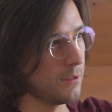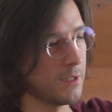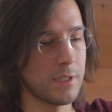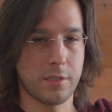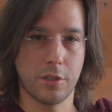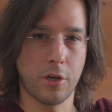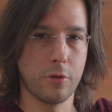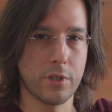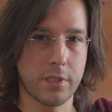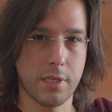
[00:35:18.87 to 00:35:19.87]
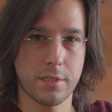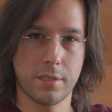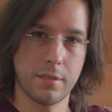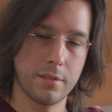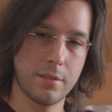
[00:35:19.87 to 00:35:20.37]
gets to
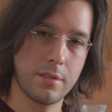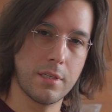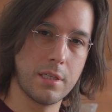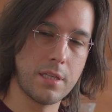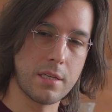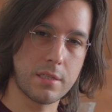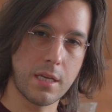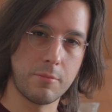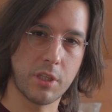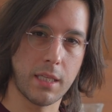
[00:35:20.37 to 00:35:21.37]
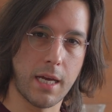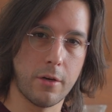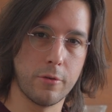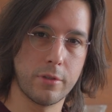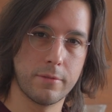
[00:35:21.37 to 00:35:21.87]
coexist in that same
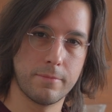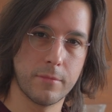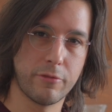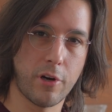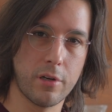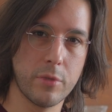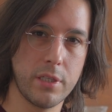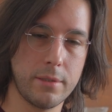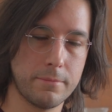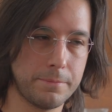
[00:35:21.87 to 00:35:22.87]
cloud of harmony.